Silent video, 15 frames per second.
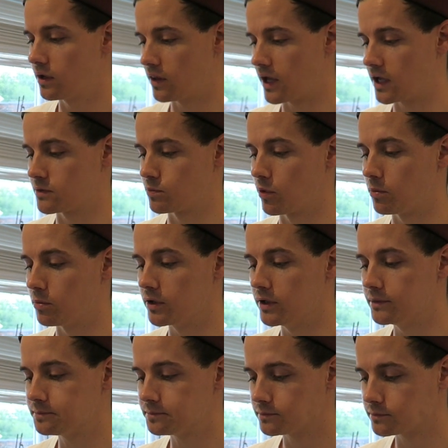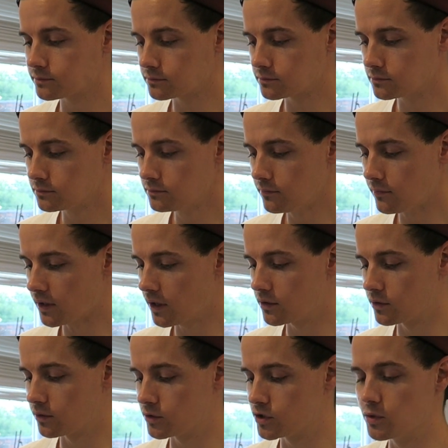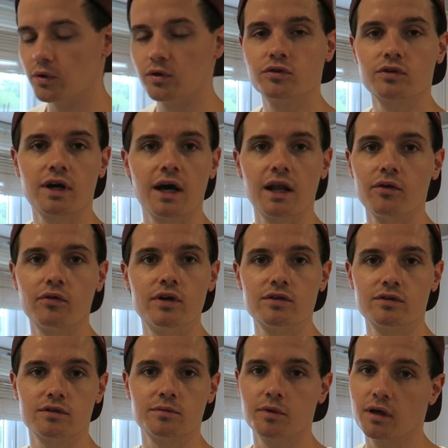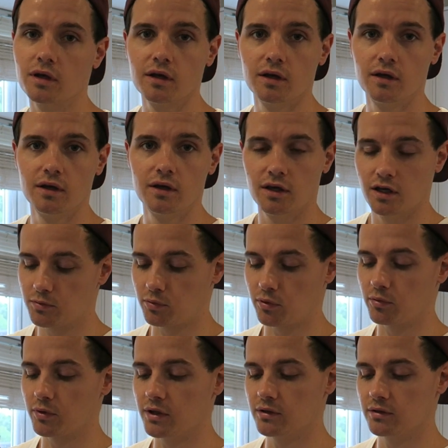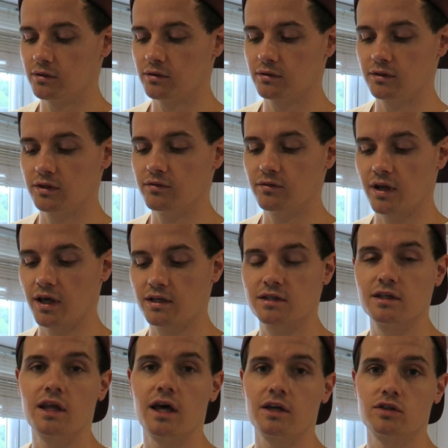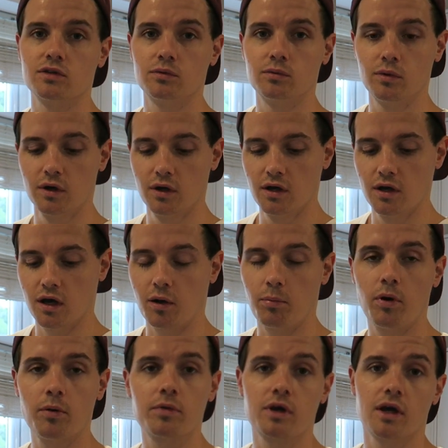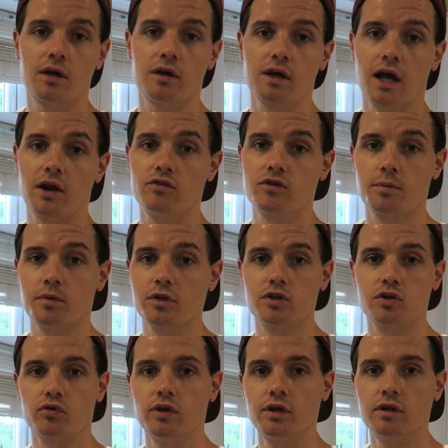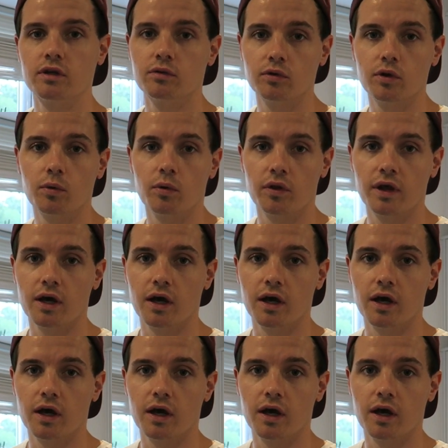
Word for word: That's probably, I don't know, two hundred calories or something. It's probably even less than that, so I'll pop the calories up on the screen and you'll know what